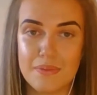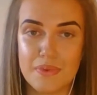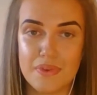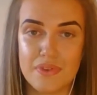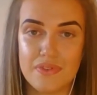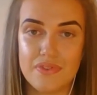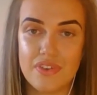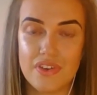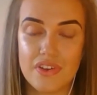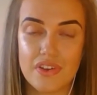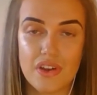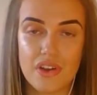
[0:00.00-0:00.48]

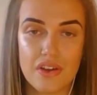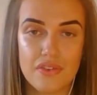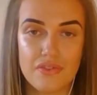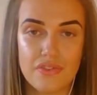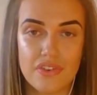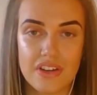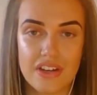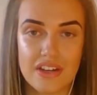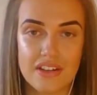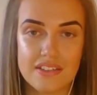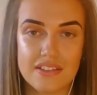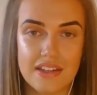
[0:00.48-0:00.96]
of
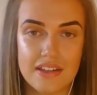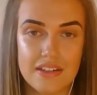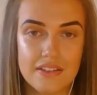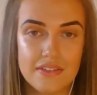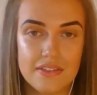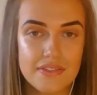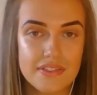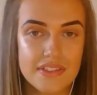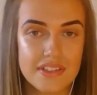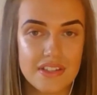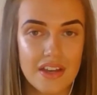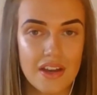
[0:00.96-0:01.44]
covering
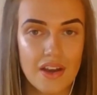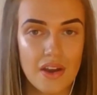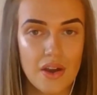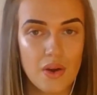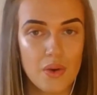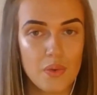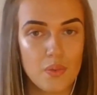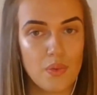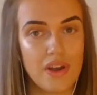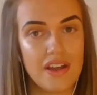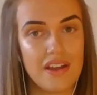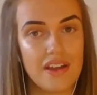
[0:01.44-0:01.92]
ourselves,
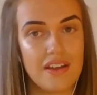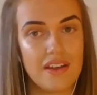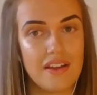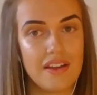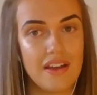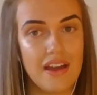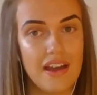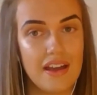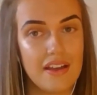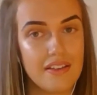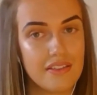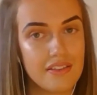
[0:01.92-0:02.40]
where
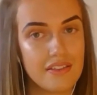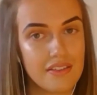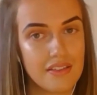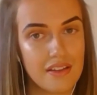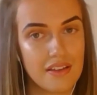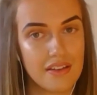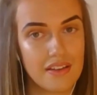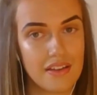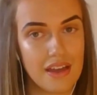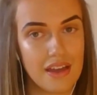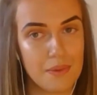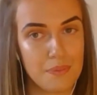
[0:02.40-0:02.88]
healthcare
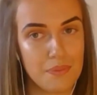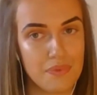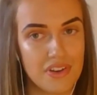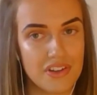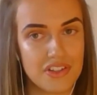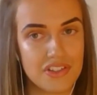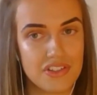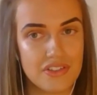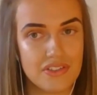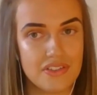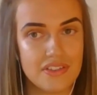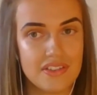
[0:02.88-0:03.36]

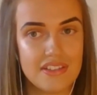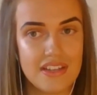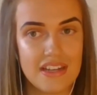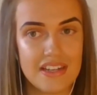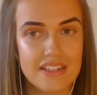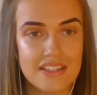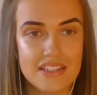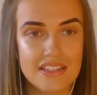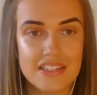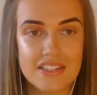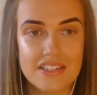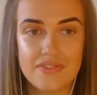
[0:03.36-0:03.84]
professionals
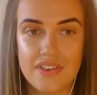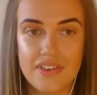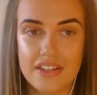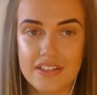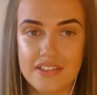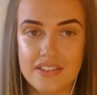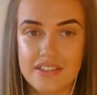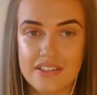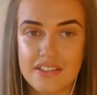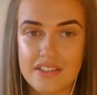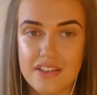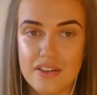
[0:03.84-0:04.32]

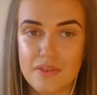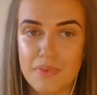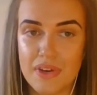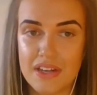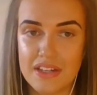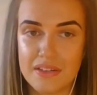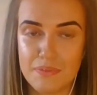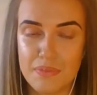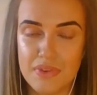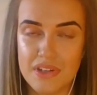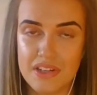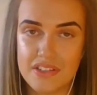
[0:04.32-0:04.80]
identified some
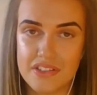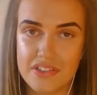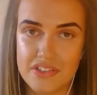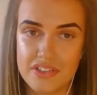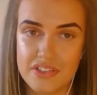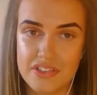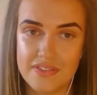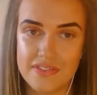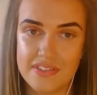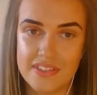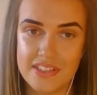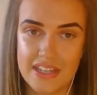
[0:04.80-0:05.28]

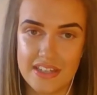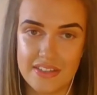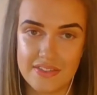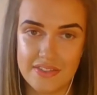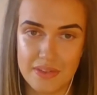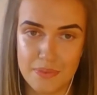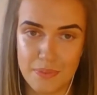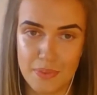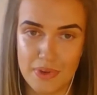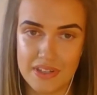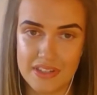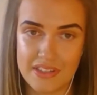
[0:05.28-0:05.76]
administrative
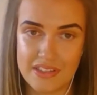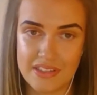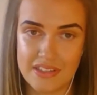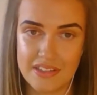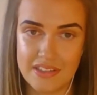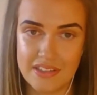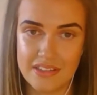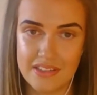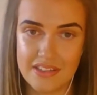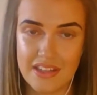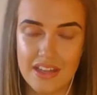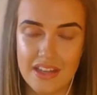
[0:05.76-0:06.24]
safety
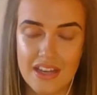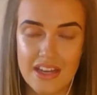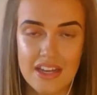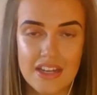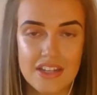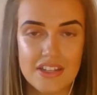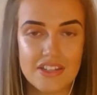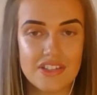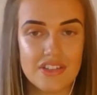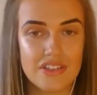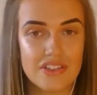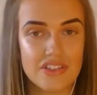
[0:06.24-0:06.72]
practices,
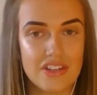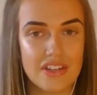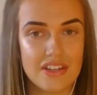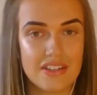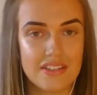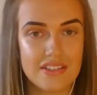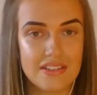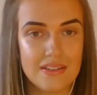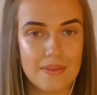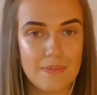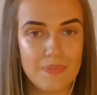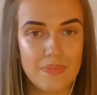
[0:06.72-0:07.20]
such
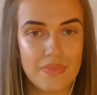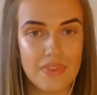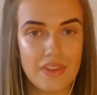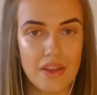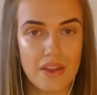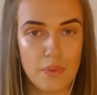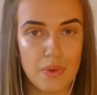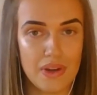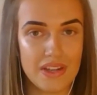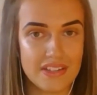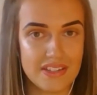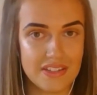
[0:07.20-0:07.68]
as
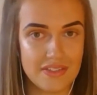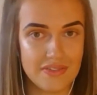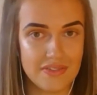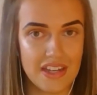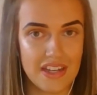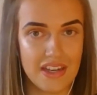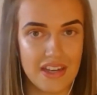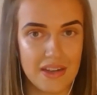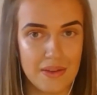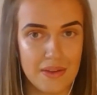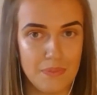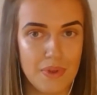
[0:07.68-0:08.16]
a waste of
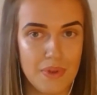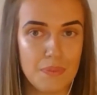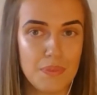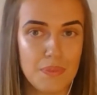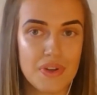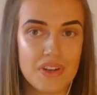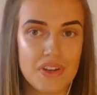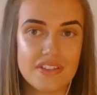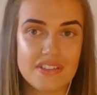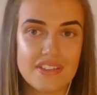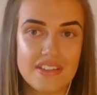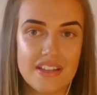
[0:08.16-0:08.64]
time,
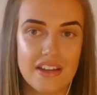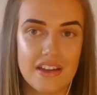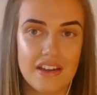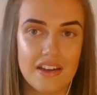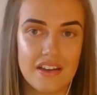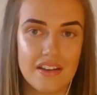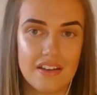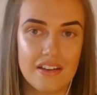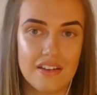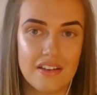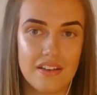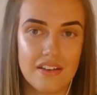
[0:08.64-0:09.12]
because
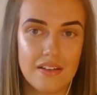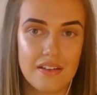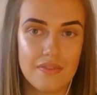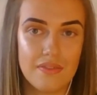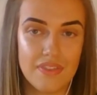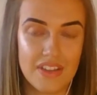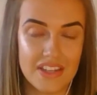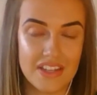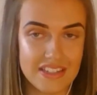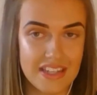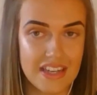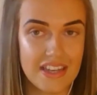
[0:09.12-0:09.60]

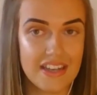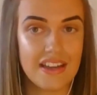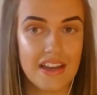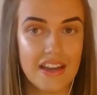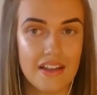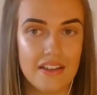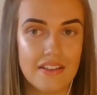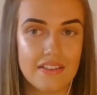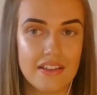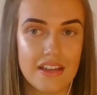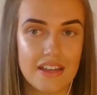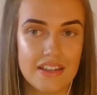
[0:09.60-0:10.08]
they take
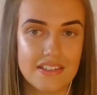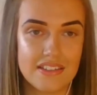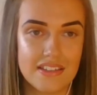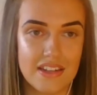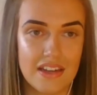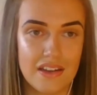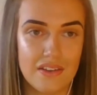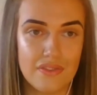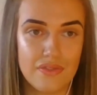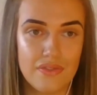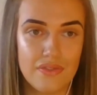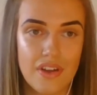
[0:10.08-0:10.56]
healthcare
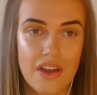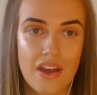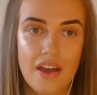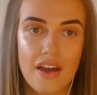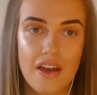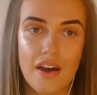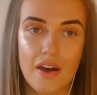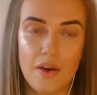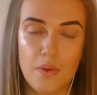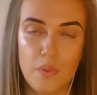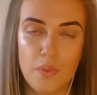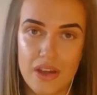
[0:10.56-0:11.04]
staff
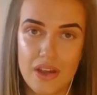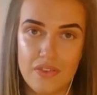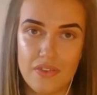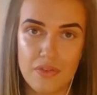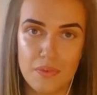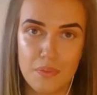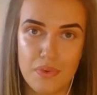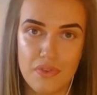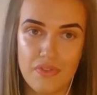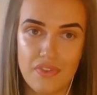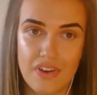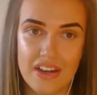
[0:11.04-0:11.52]
away
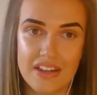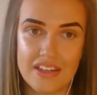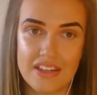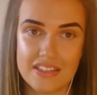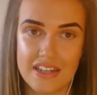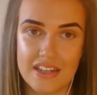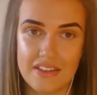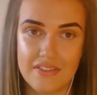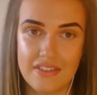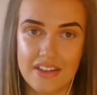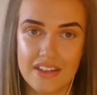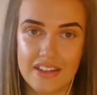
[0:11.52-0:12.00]
from providing
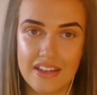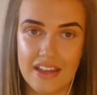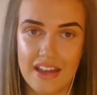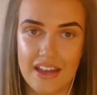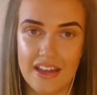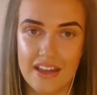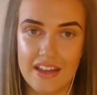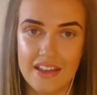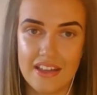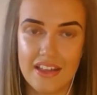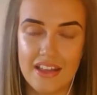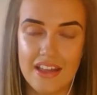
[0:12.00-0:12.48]
direct
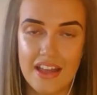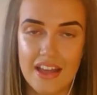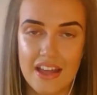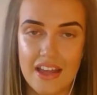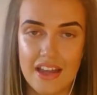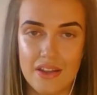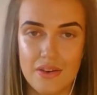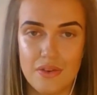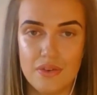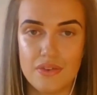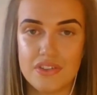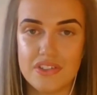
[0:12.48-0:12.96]
care
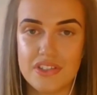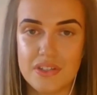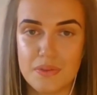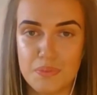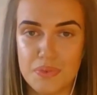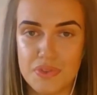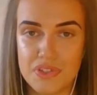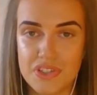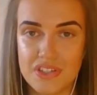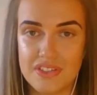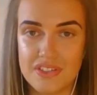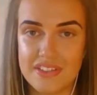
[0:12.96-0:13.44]
in order
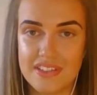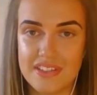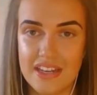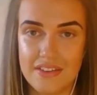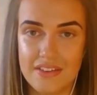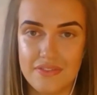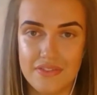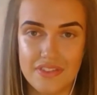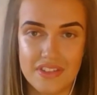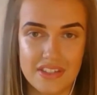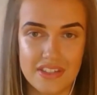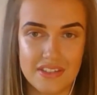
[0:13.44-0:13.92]
to produce
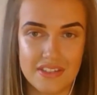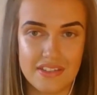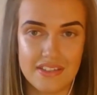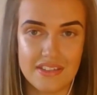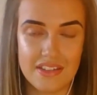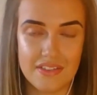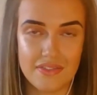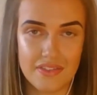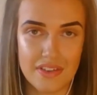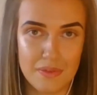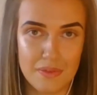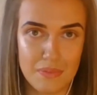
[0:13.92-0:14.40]
evidence
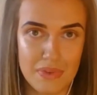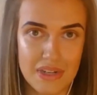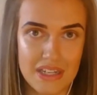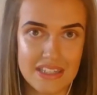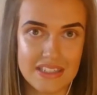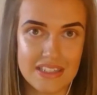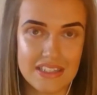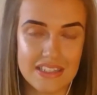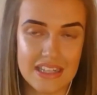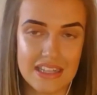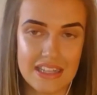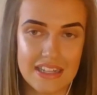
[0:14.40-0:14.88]
of
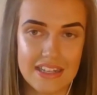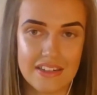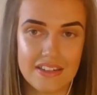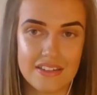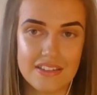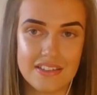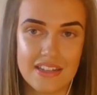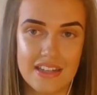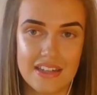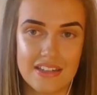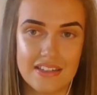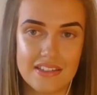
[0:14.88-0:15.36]
completed clinical
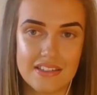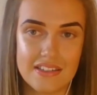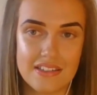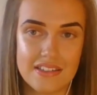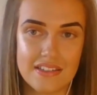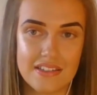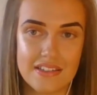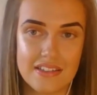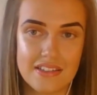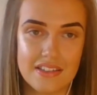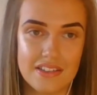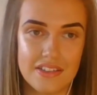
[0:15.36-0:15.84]

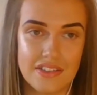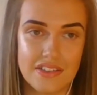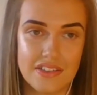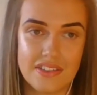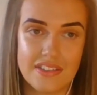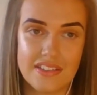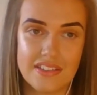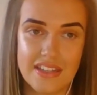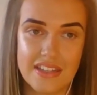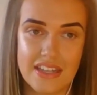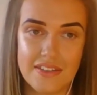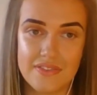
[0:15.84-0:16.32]
tasks, such
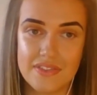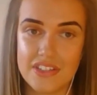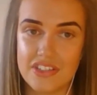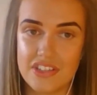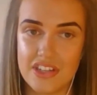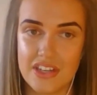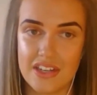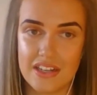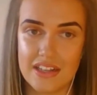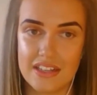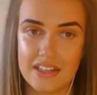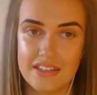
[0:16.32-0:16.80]
as safety
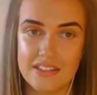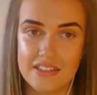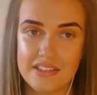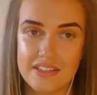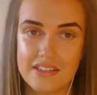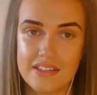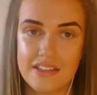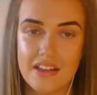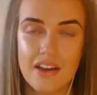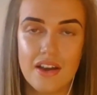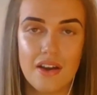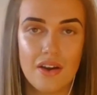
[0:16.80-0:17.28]

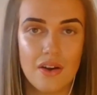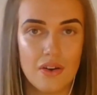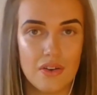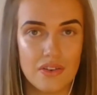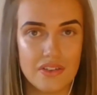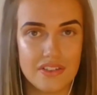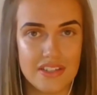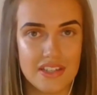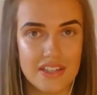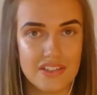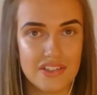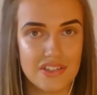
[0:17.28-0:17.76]
checklists or
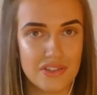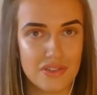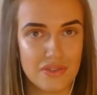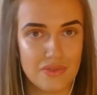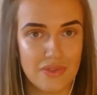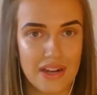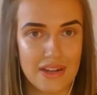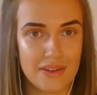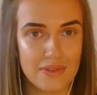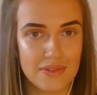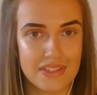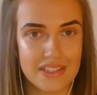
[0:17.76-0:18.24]
intentional
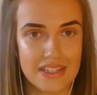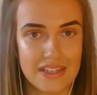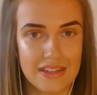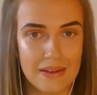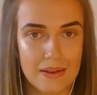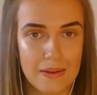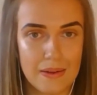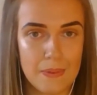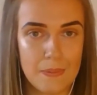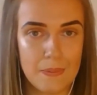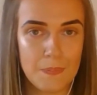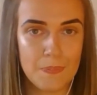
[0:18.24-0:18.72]

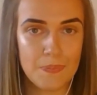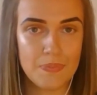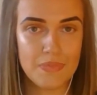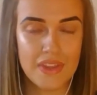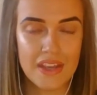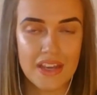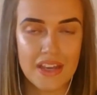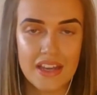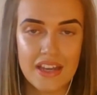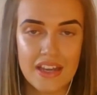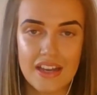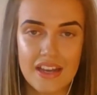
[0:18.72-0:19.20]
rounding.
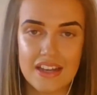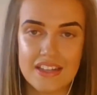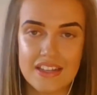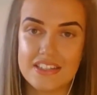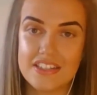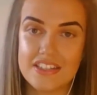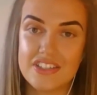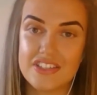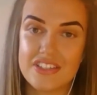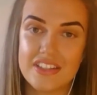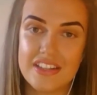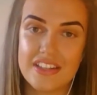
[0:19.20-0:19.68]

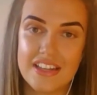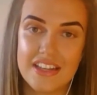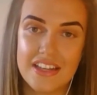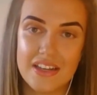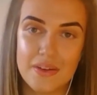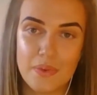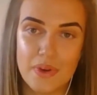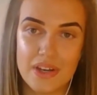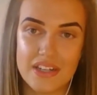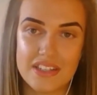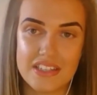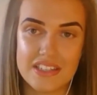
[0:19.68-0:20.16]
Additionally,
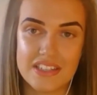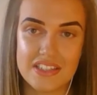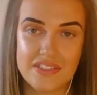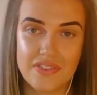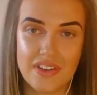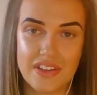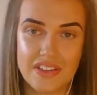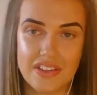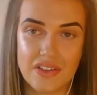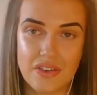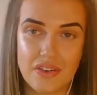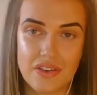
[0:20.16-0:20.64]
we
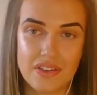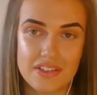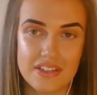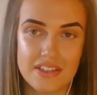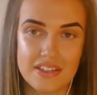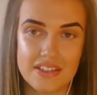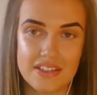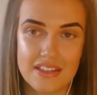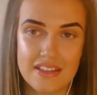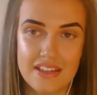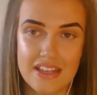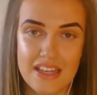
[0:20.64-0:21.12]
identified the
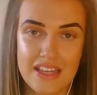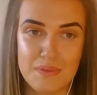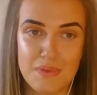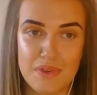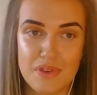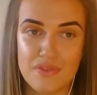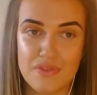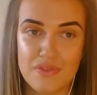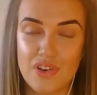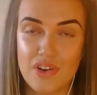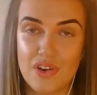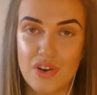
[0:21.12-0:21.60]
cross-cutting theme
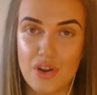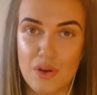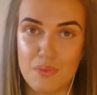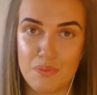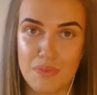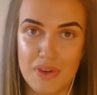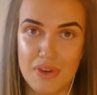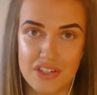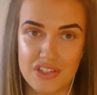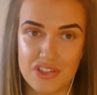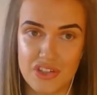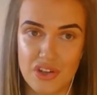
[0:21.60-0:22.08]
of not
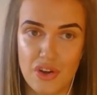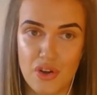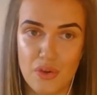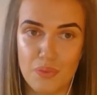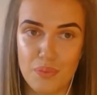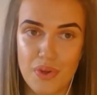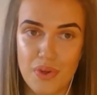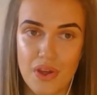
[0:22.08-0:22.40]
my job,